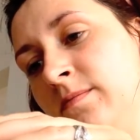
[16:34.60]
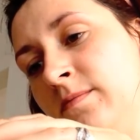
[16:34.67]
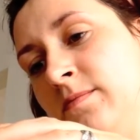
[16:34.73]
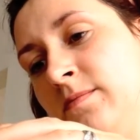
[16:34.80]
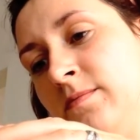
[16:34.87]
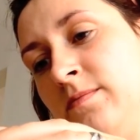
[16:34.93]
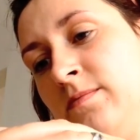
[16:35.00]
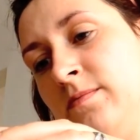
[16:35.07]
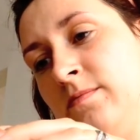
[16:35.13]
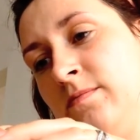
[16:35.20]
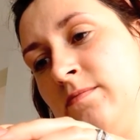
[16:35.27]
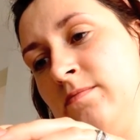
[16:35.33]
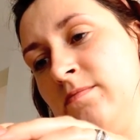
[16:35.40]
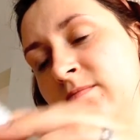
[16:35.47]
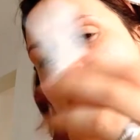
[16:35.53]

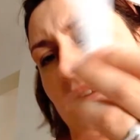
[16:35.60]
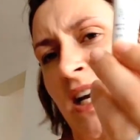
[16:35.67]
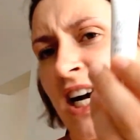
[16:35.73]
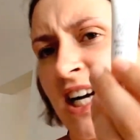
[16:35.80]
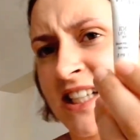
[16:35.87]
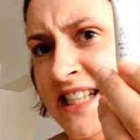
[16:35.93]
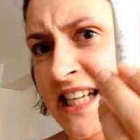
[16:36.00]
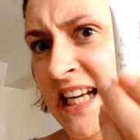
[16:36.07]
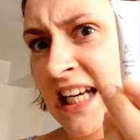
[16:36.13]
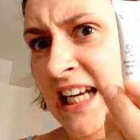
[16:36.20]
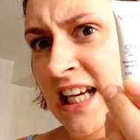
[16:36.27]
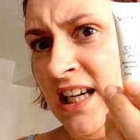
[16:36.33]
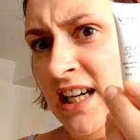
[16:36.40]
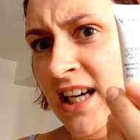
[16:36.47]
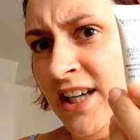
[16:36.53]
it. Ideally
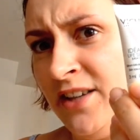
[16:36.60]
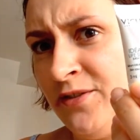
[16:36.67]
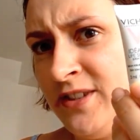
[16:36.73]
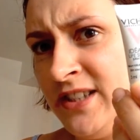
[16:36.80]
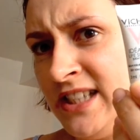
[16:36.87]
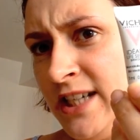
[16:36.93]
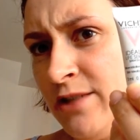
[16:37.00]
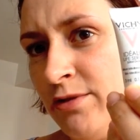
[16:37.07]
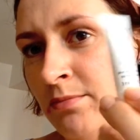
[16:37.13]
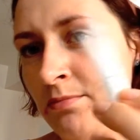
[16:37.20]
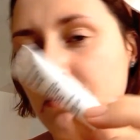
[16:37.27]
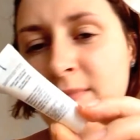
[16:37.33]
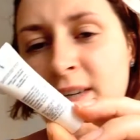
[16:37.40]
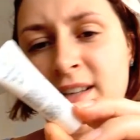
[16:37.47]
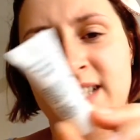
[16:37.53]
a life serum.
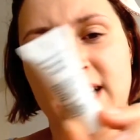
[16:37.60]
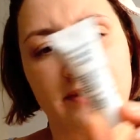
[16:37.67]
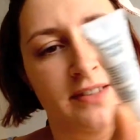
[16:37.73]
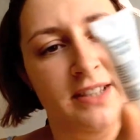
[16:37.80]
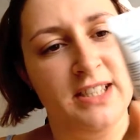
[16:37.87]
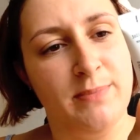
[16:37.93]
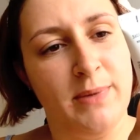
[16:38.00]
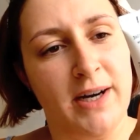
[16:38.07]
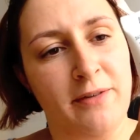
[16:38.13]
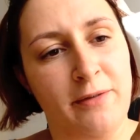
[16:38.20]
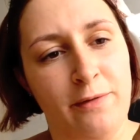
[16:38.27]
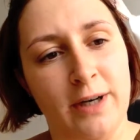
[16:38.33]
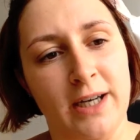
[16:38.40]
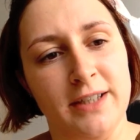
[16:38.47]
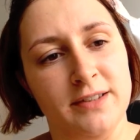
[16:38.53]
I was given this by a
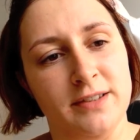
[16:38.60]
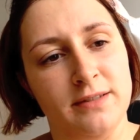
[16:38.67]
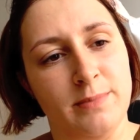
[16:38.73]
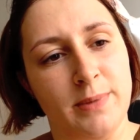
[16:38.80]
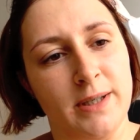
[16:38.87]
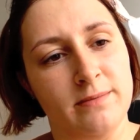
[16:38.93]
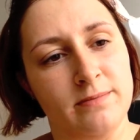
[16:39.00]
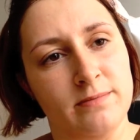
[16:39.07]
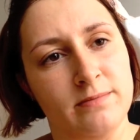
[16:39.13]
friend, but